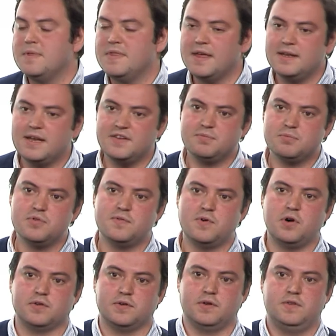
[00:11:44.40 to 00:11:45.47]
but then let's move
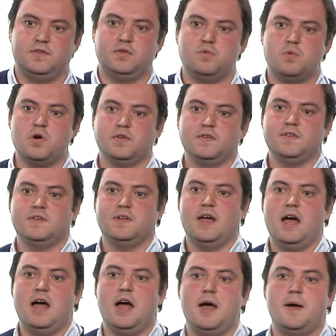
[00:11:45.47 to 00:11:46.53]
on to what
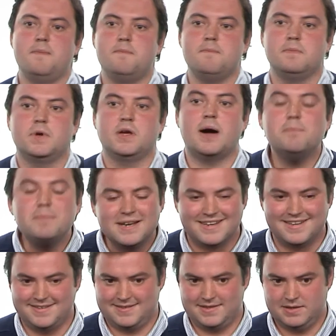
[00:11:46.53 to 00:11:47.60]

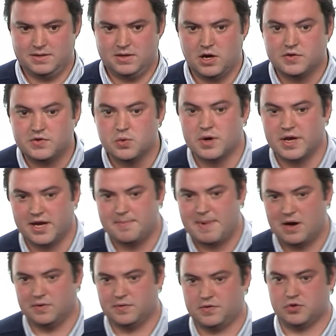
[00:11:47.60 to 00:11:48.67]
companies are talking
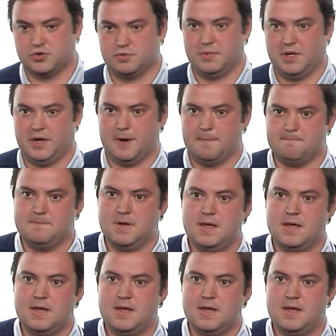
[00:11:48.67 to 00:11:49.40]
about on social media.